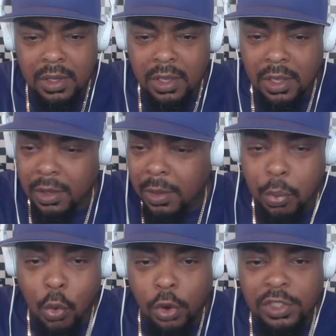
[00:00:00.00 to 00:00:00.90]
It, it
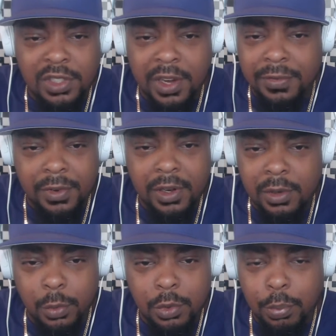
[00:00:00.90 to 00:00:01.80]
pours different.
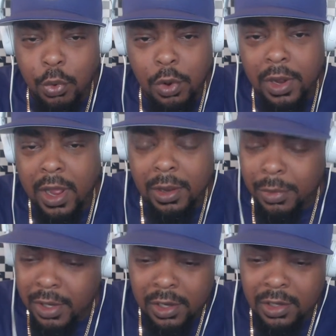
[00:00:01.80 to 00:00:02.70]
When you pour it out,
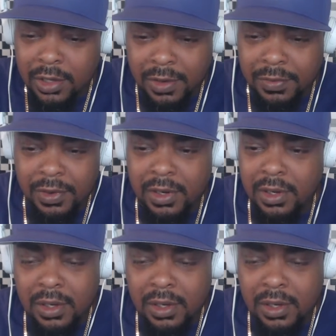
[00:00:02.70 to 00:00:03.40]
it look different.